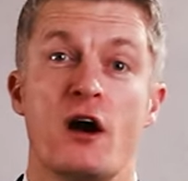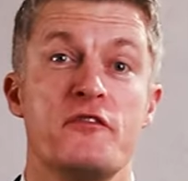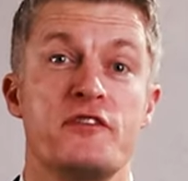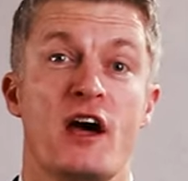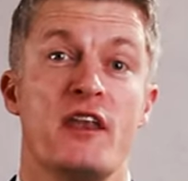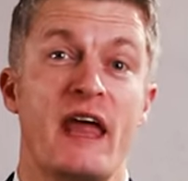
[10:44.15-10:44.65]

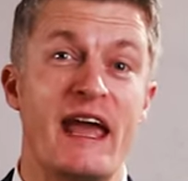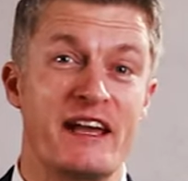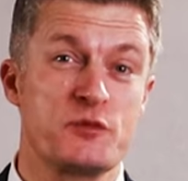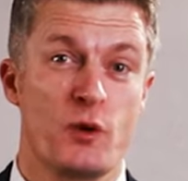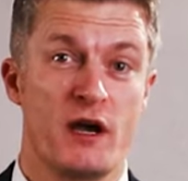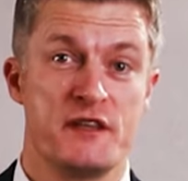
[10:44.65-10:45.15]
I've done
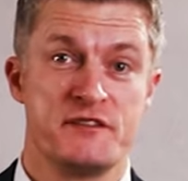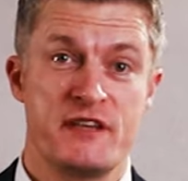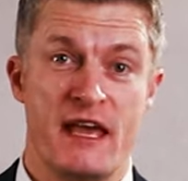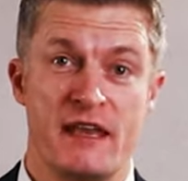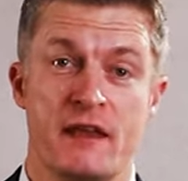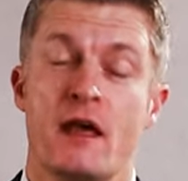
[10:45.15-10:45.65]
X, Y, and
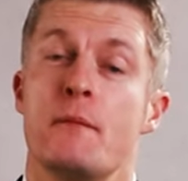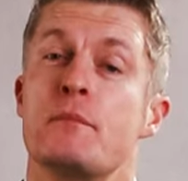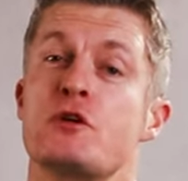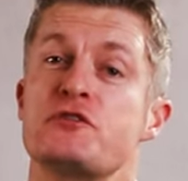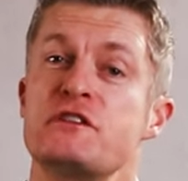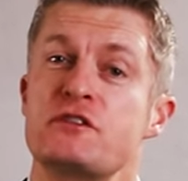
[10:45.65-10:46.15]
Z
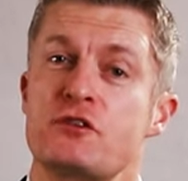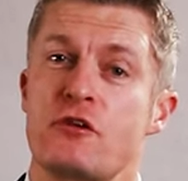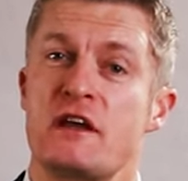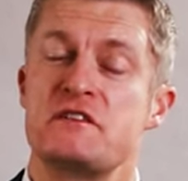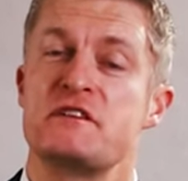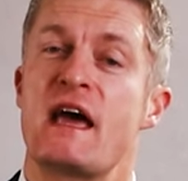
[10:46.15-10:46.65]
because this
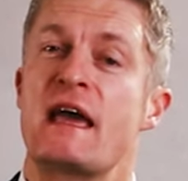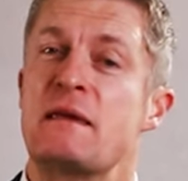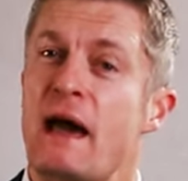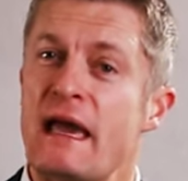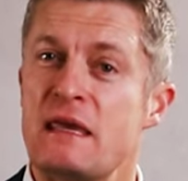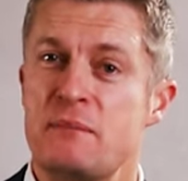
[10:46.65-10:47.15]
created a
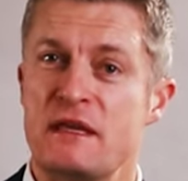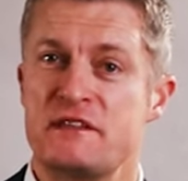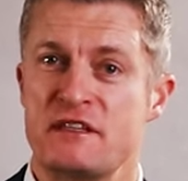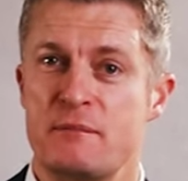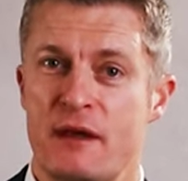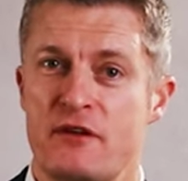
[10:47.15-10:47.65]

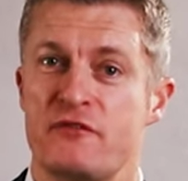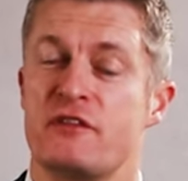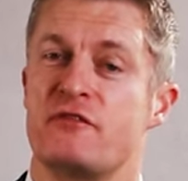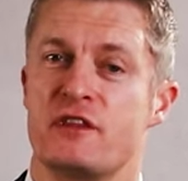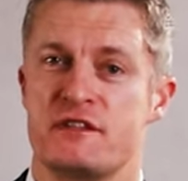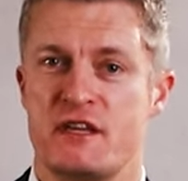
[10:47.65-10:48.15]
ABC
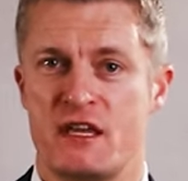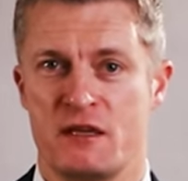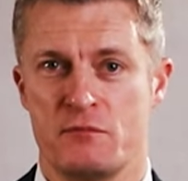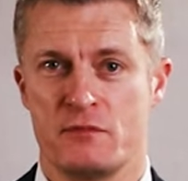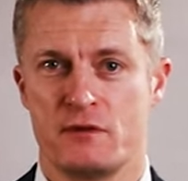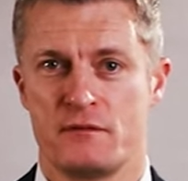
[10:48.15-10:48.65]
benefit for the
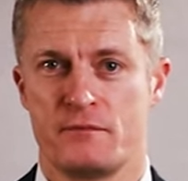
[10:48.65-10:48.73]
team.